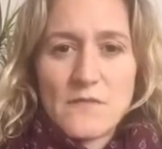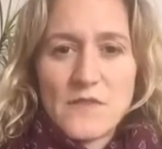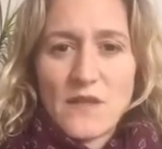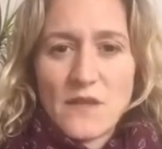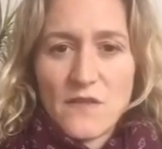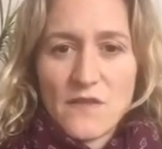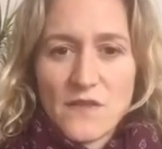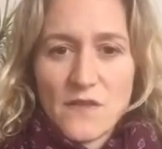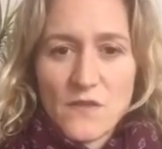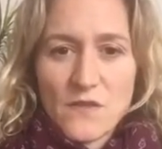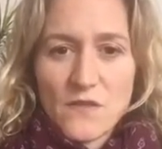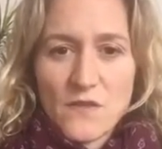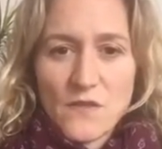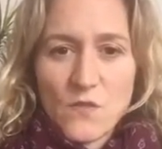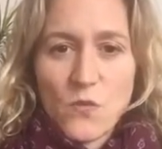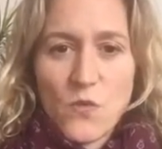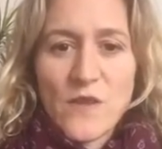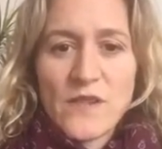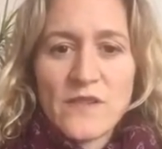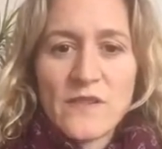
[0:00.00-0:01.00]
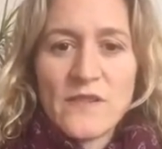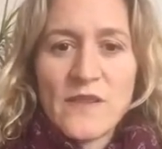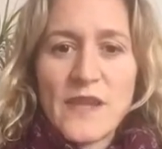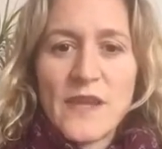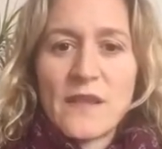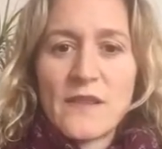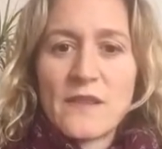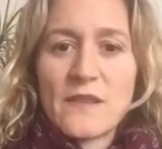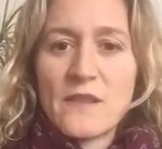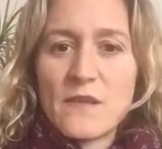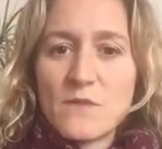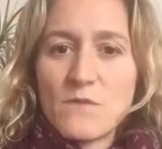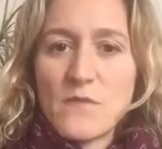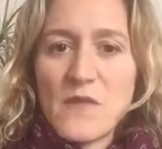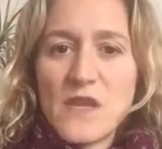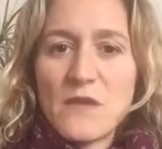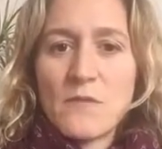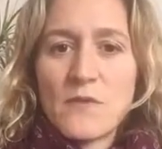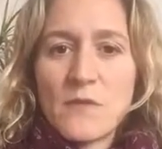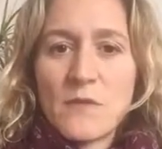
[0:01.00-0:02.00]
The one thing, the
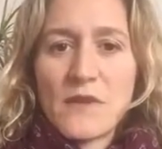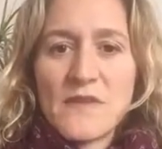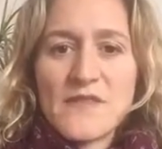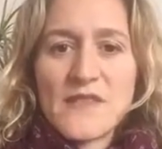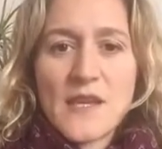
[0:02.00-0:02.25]
minimum I